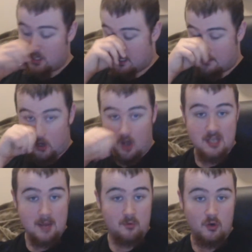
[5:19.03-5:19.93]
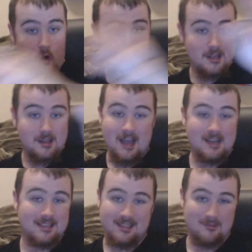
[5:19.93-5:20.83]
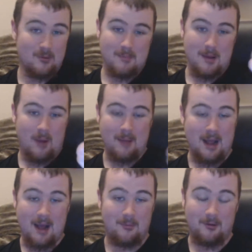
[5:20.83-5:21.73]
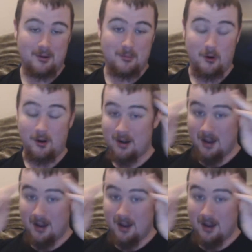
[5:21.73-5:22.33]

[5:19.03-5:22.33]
It's because I'm recording this with my webcam on a computer.